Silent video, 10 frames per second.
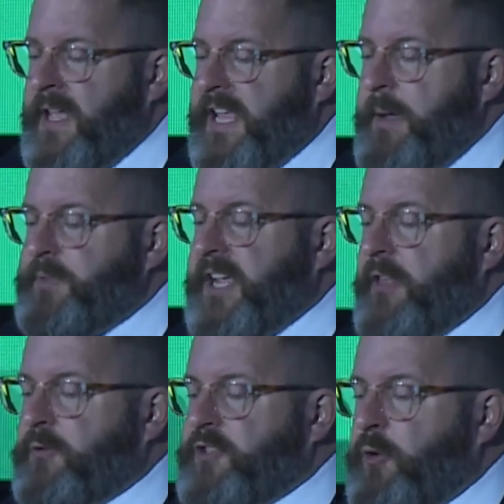came
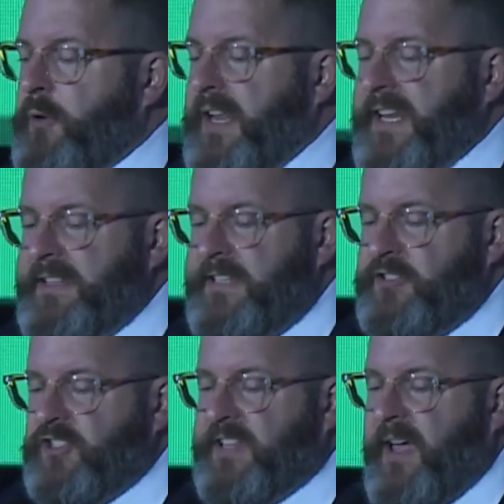together to create
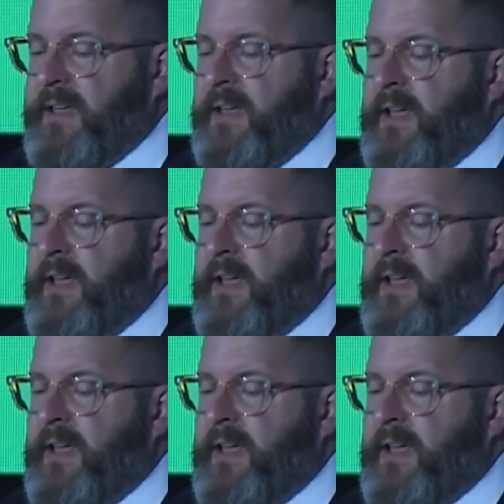Edigita